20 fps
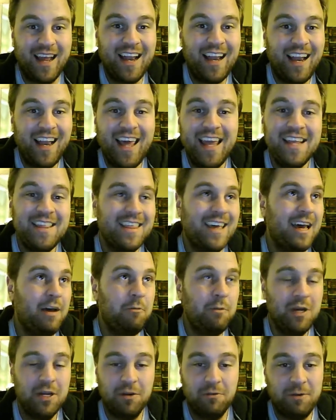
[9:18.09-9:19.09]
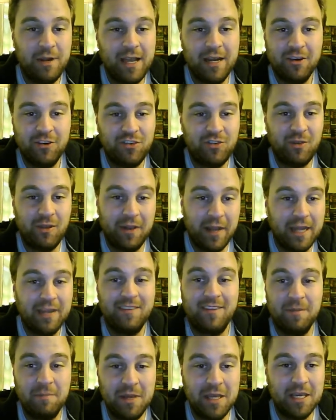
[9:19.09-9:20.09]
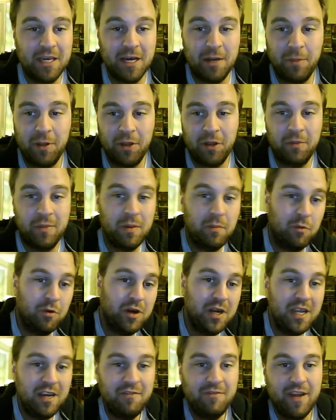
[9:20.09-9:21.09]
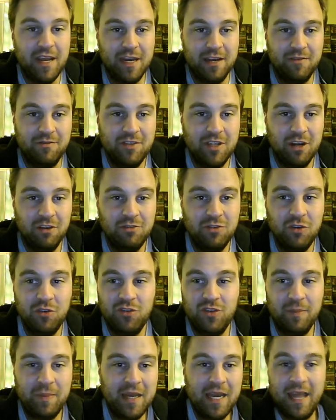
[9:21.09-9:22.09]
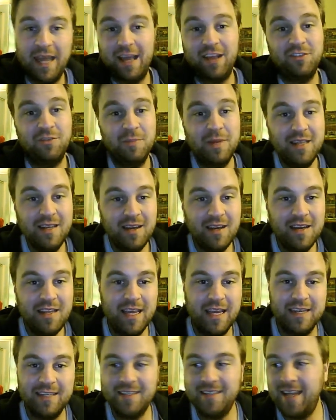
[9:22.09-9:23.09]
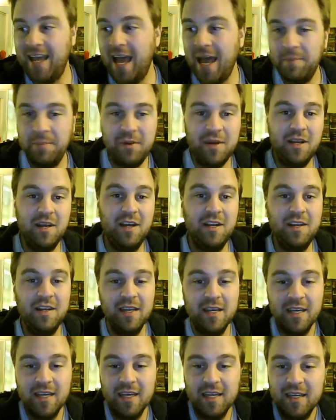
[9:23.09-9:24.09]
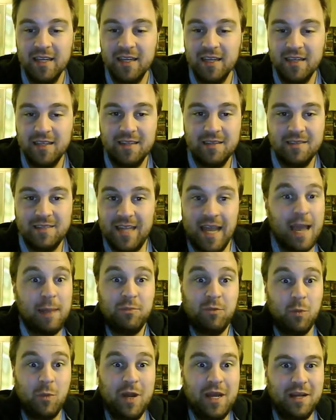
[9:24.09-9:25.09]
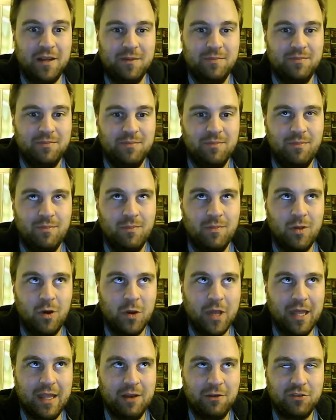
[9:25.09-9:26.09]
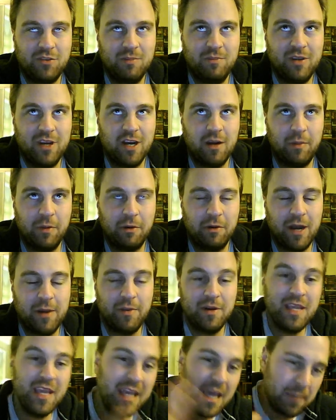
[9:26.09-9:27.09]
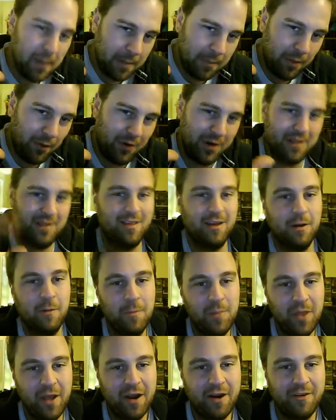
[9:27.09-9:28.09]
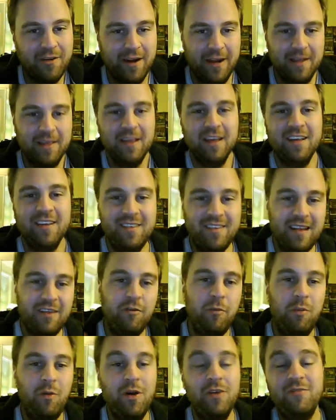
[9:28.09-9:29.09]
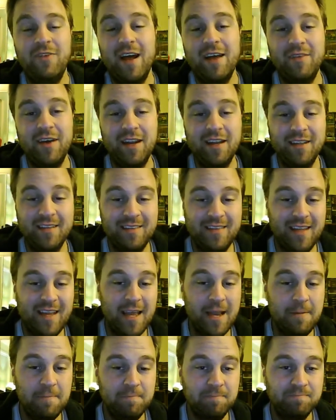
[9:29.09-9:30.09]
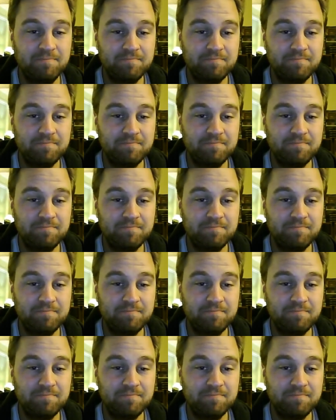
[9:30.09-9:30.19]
I like that when creators like to become a little bit more innovative, do something that hasn't been done yet. Tapped well. Okay, that was some terrible grammar. You get my point, though. All right, 7.5 out of 10.